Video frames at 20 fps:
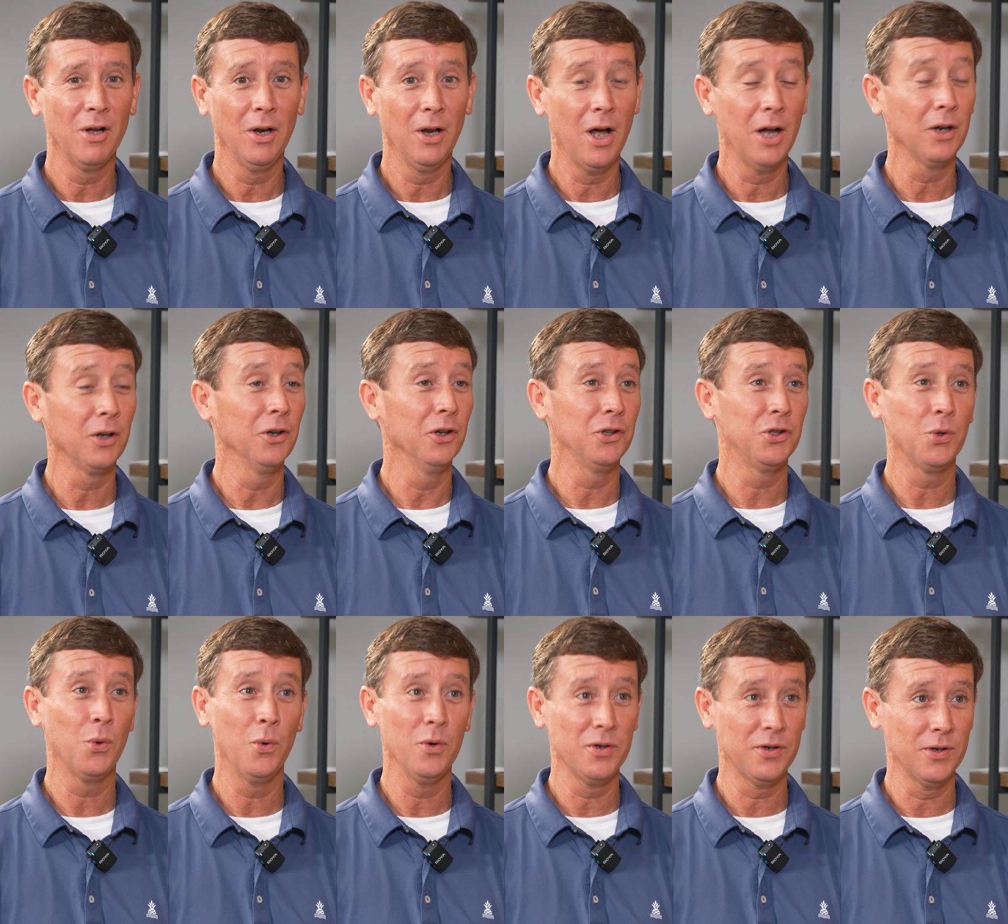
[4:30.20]
a lot of good
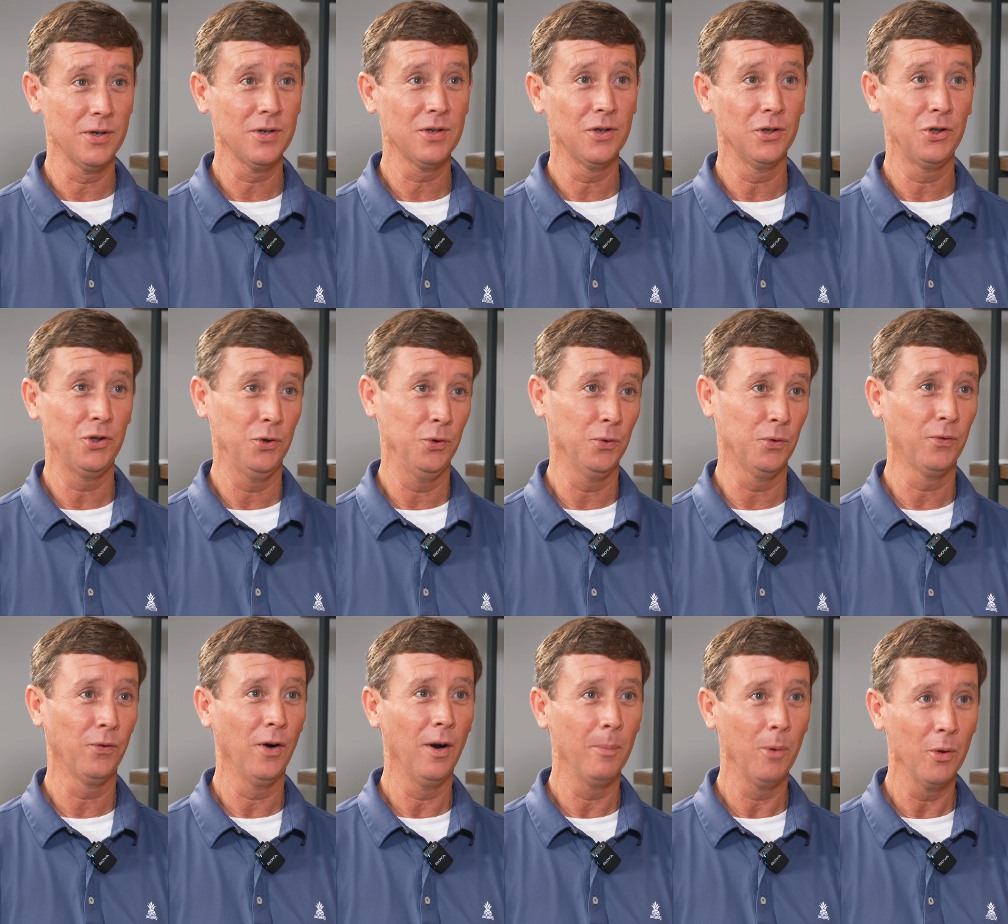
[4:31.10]
choices to choose
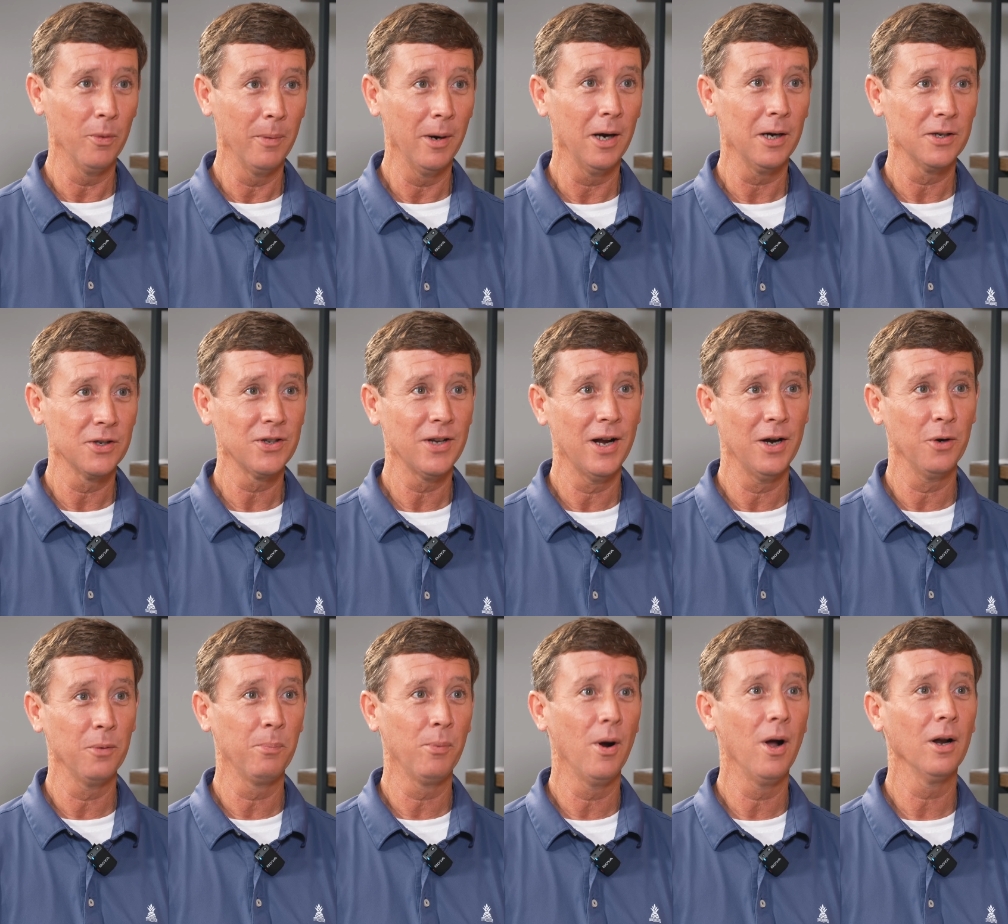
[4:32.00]
from on the American
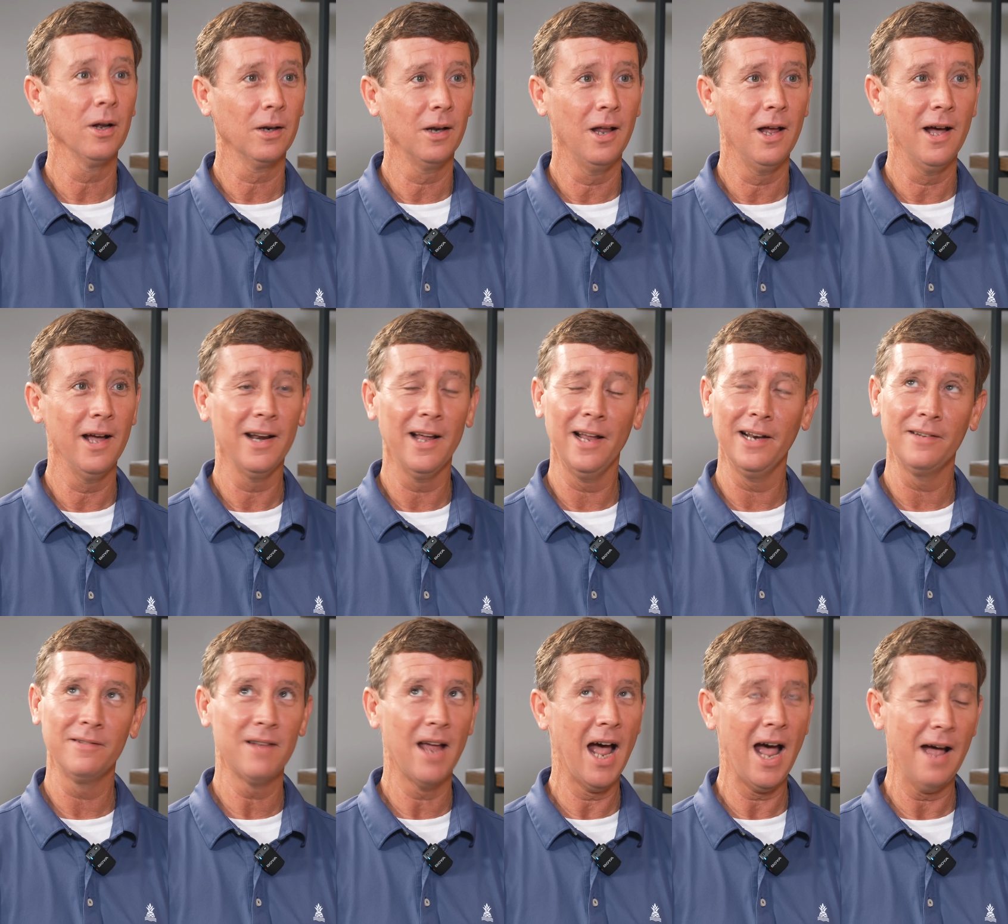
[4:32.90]
Standard product line,
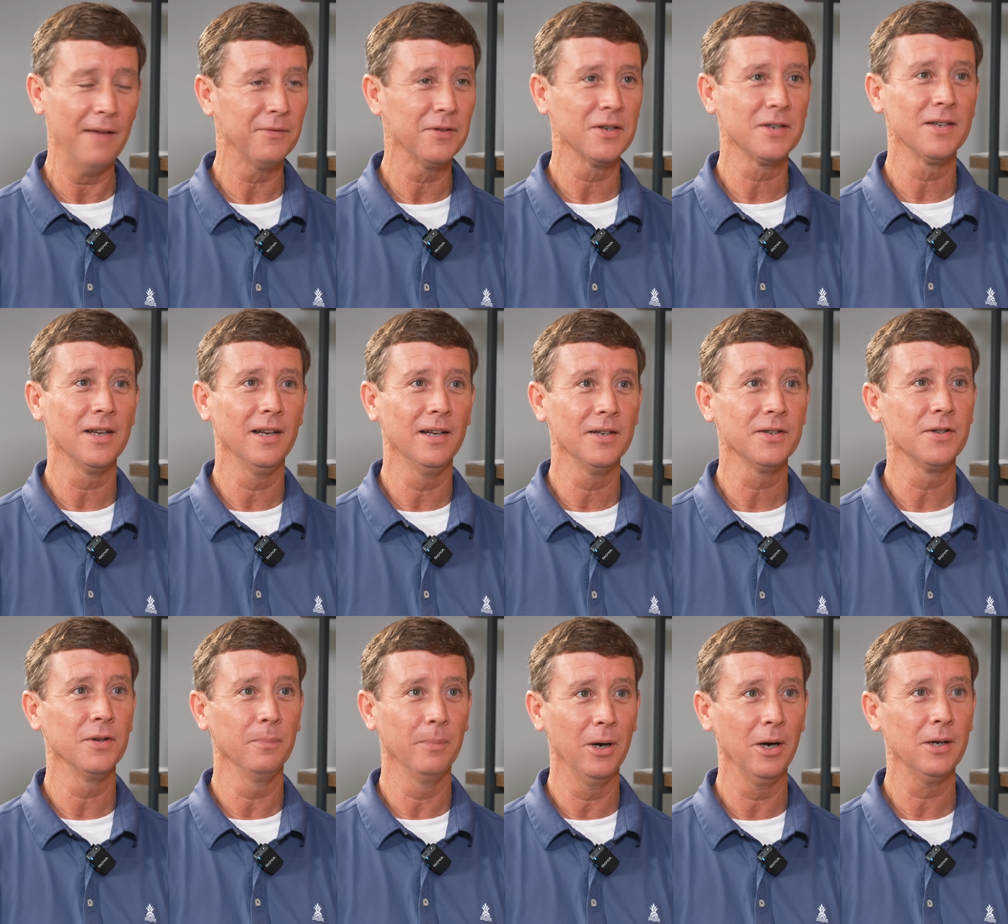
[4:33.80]
I'd have to say it's
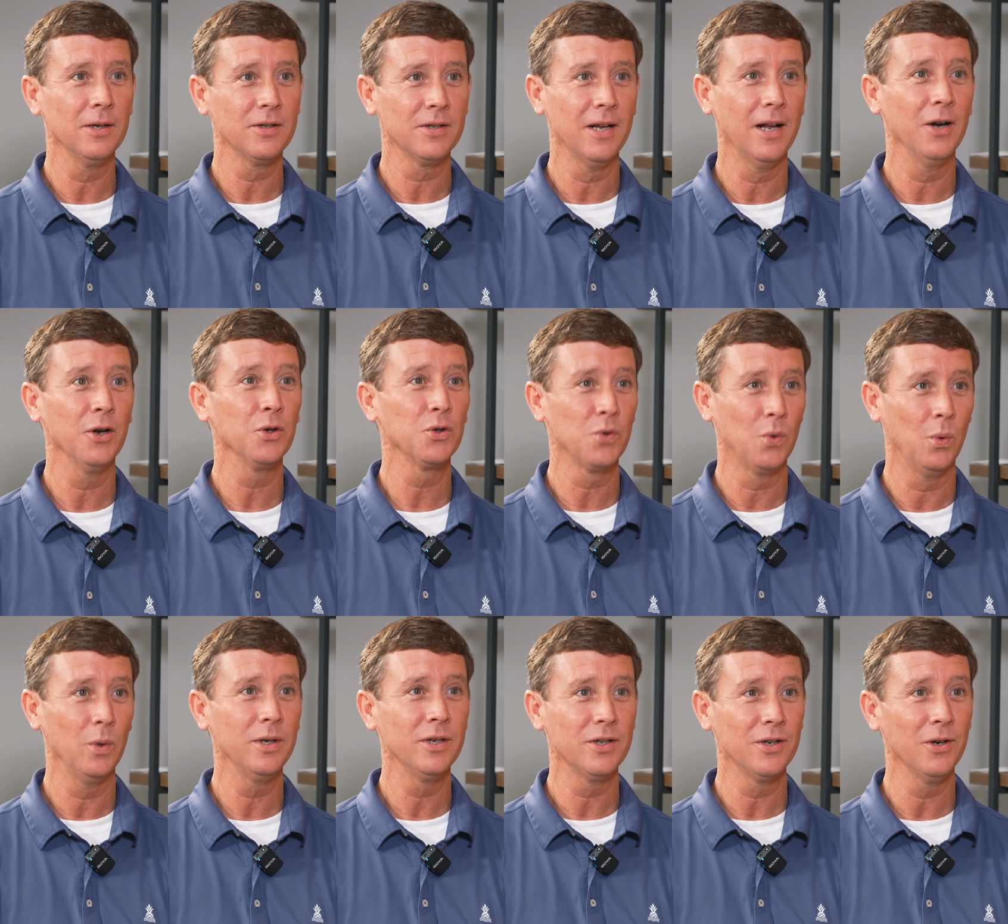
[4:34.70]
the American Standard
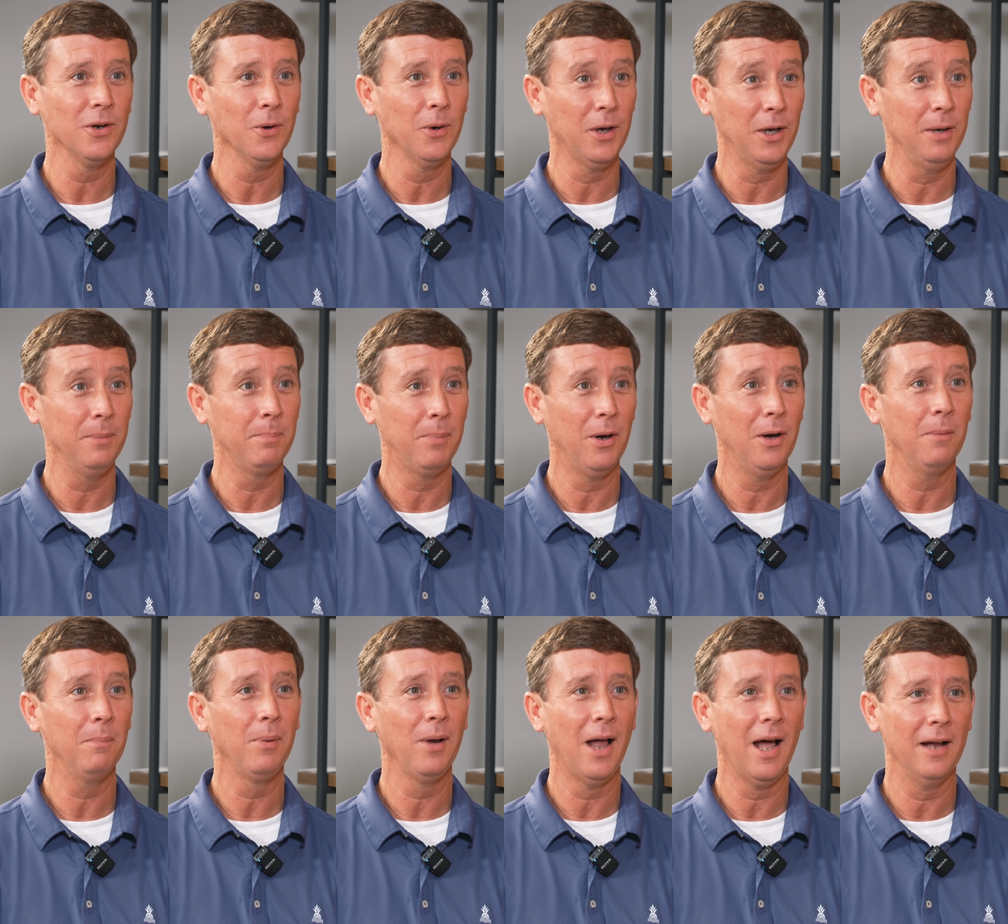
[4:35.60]
20 SEER heat
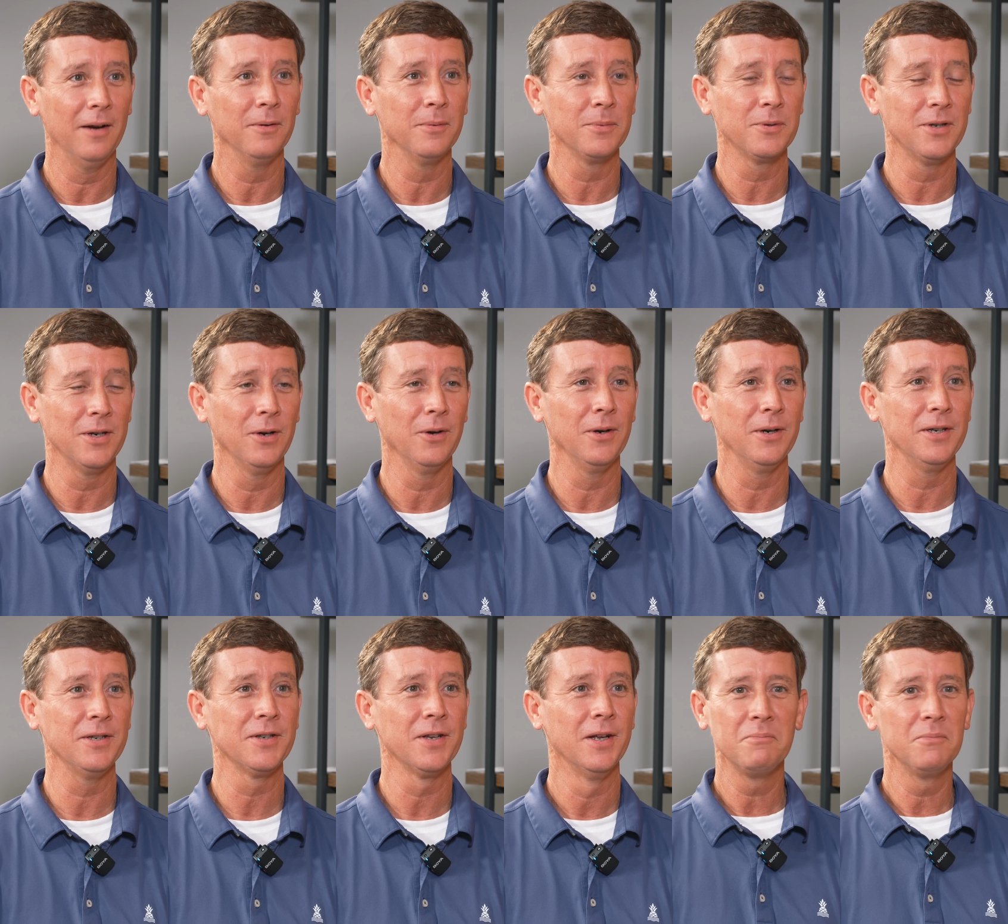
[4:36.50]
pump platinum
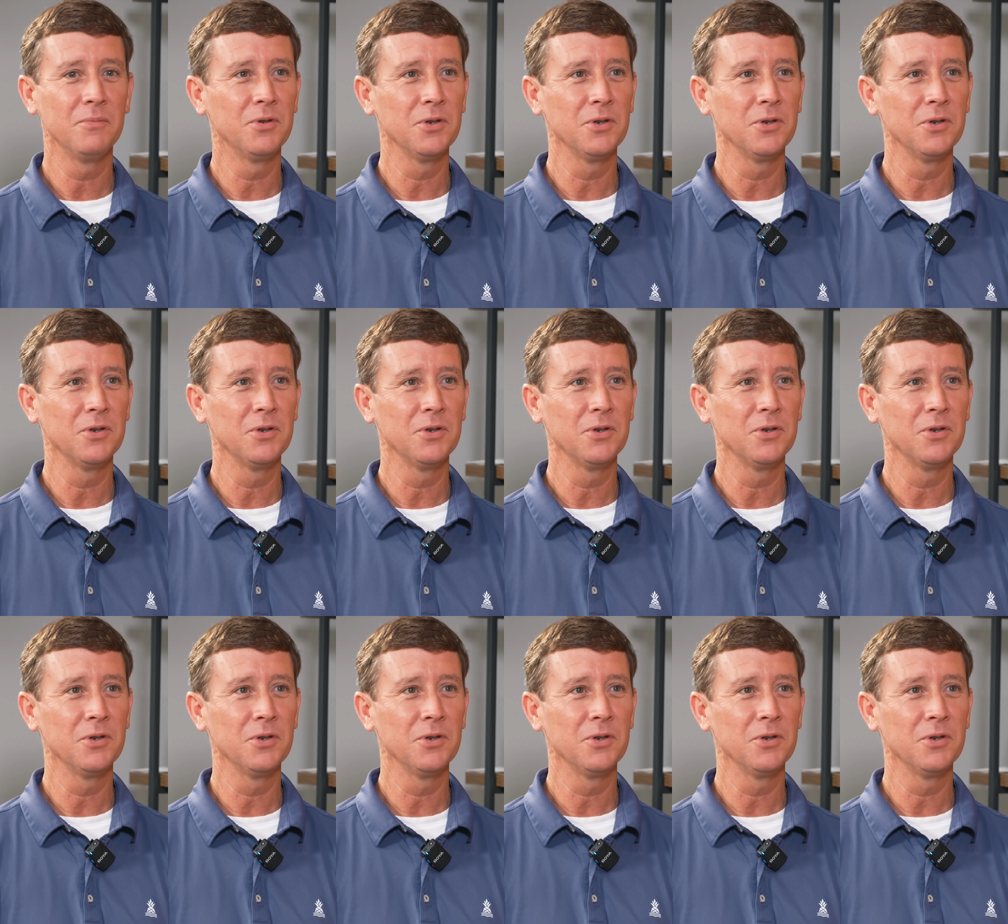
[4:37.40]
series.